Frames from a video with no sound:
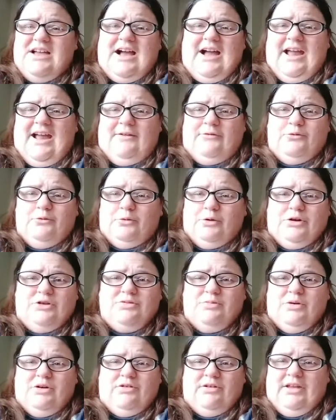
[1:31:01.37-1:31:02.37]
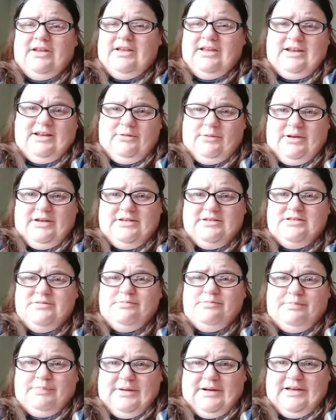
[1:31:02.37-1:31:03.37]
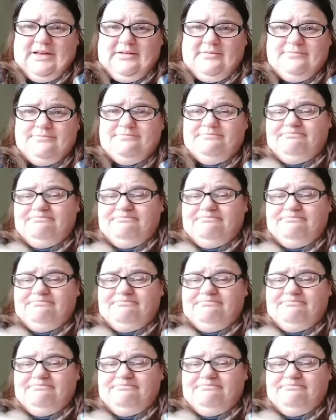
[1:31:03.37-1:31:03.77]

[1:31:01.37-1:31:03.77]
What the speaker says: I have to work tomorrow night anyways, but